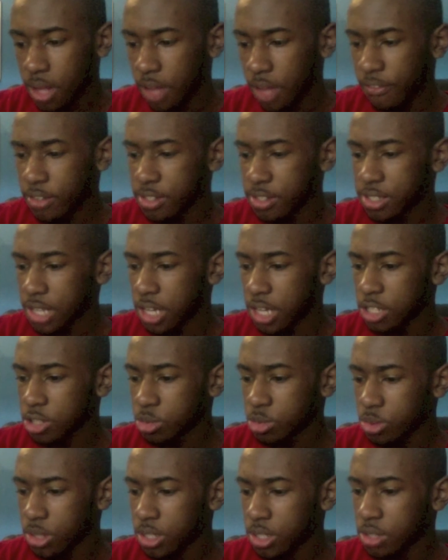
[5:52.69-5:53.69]
If it sounds
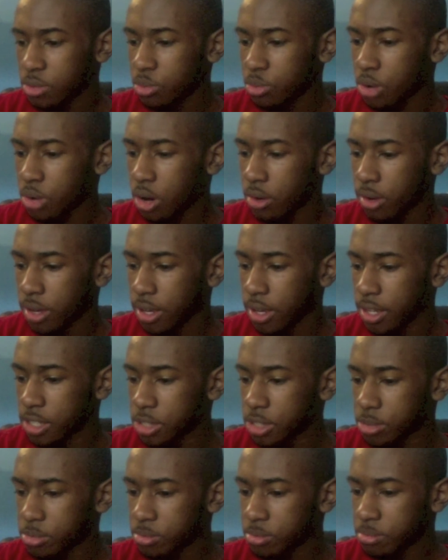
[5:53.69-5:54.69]
weird, well it
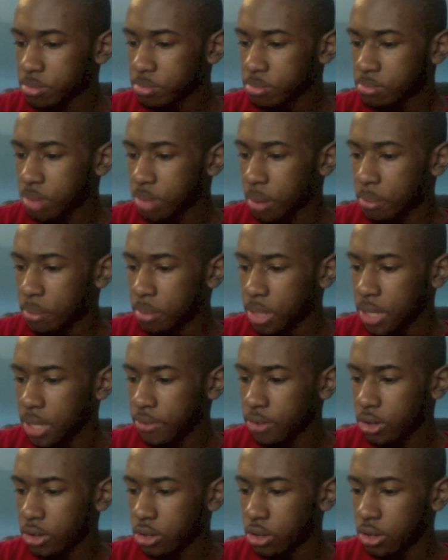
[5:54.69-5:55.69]
is. But
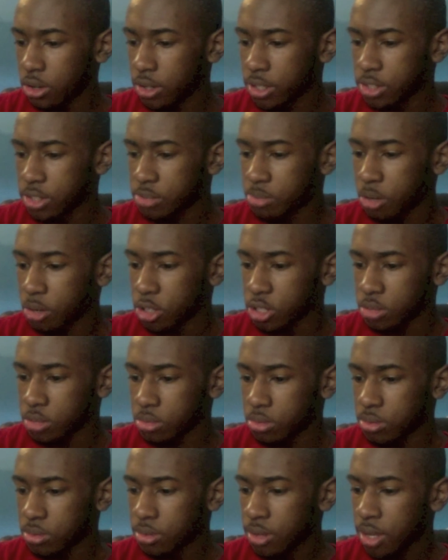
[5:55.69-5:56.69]
believe it or not, it's
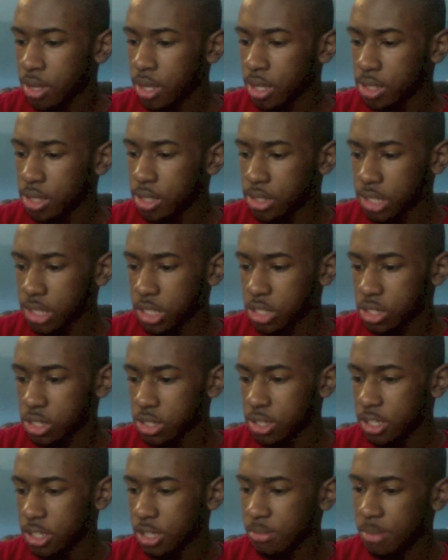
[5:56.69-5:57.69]
possible.
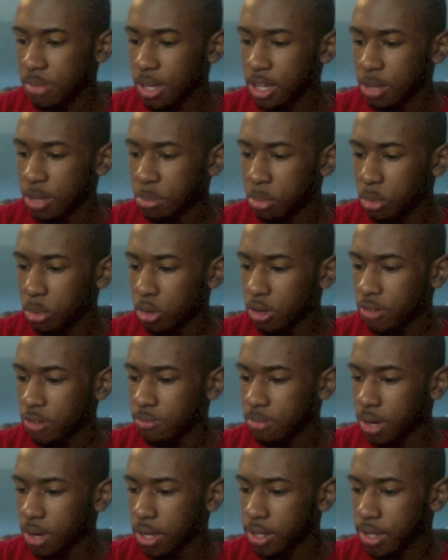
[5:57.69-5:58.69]
Essentially, you make a ball of
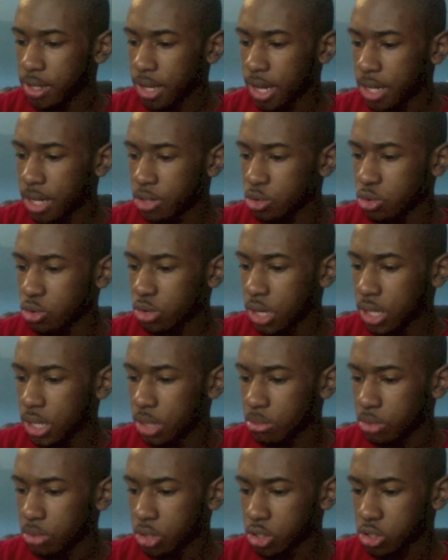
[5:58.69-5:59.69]
mud and draw out the
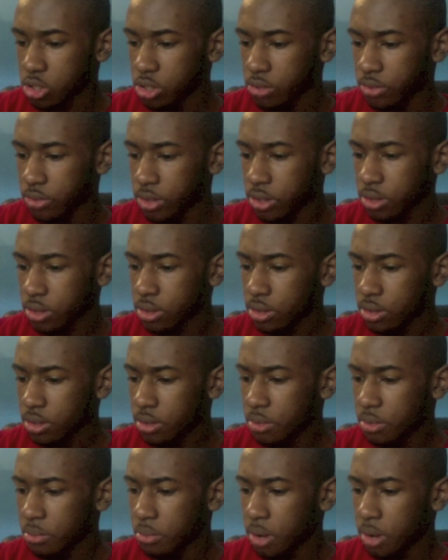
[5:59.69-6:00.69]
moisture of it,
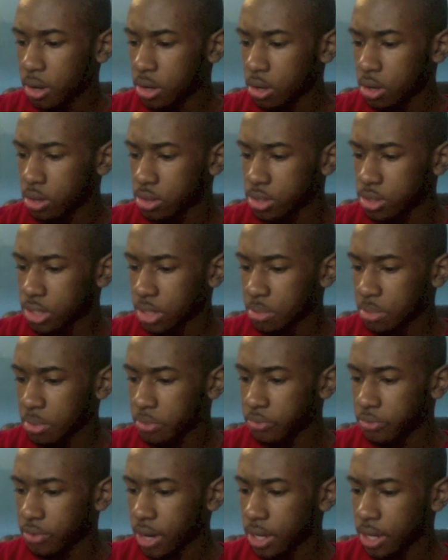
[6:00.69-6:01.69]
while coating it with
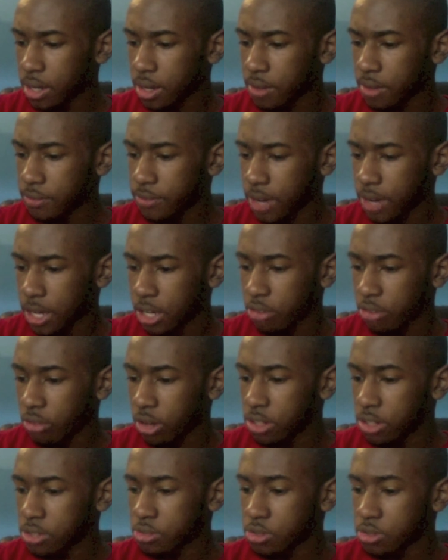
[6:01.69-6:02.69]
finer and finer grains of